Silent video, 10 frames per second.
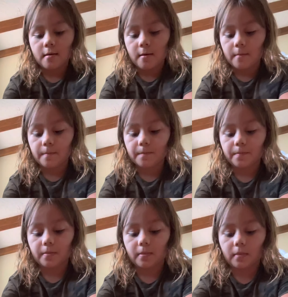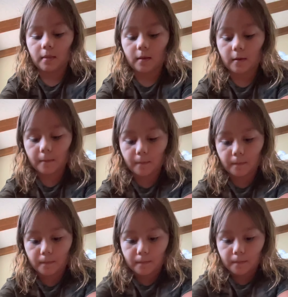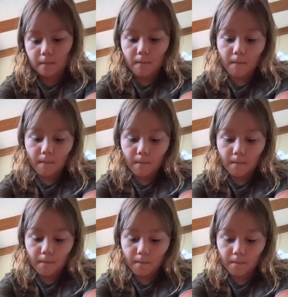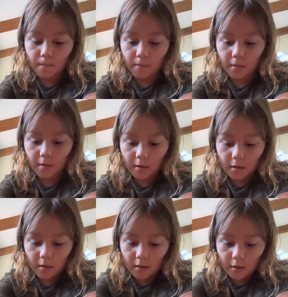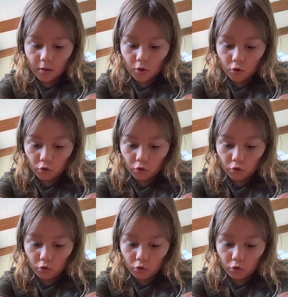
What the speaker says: No one is speaking in this clip.